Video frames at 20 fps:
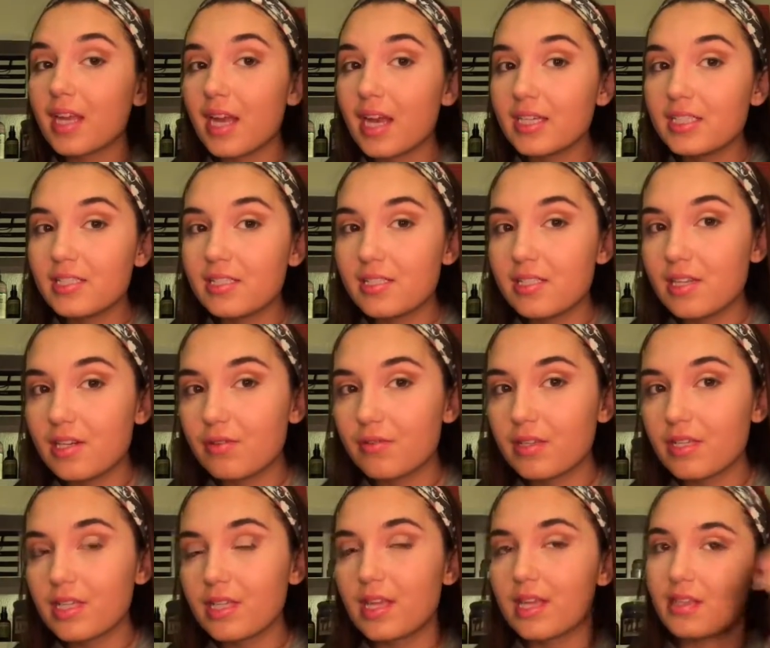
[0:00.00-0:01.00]
I just didn't
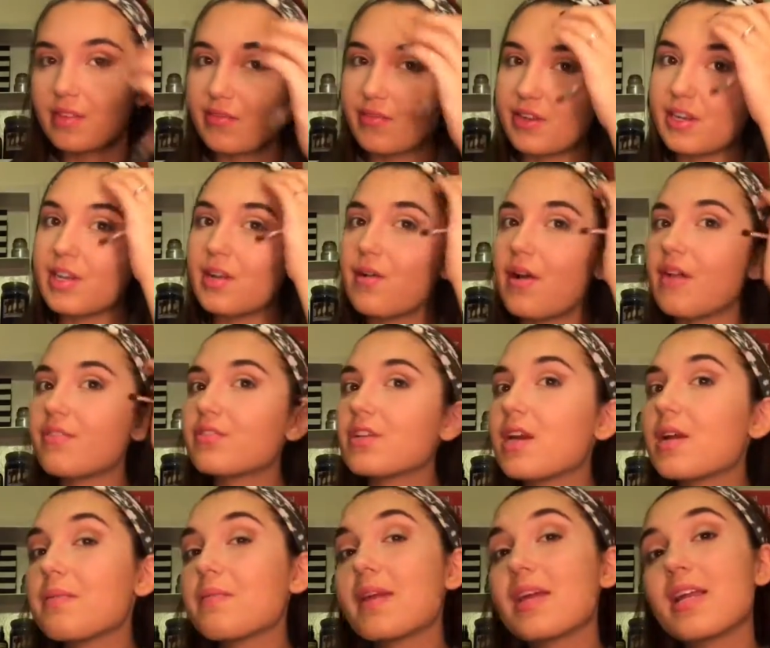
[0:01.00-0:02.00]
really like the video after
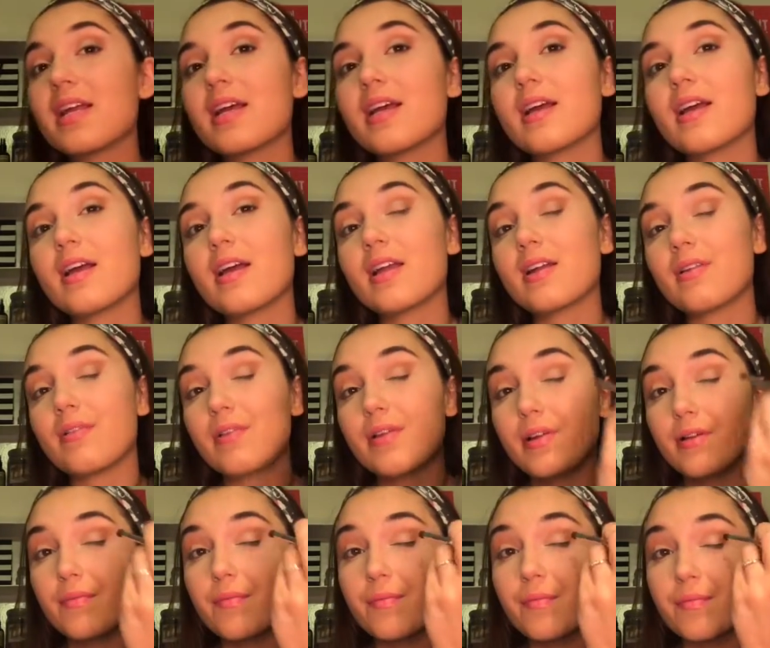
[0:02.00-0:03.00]
I made it. I don't
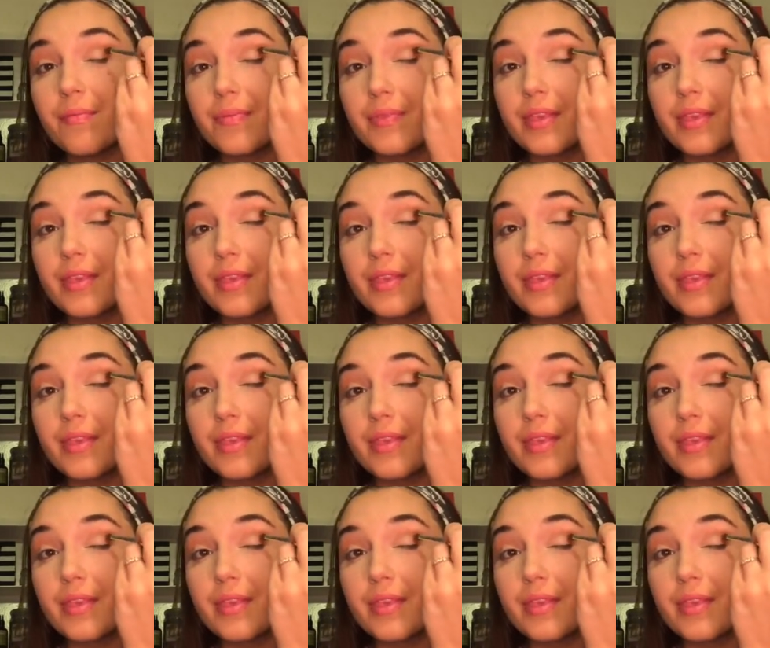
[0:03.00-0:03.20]
know.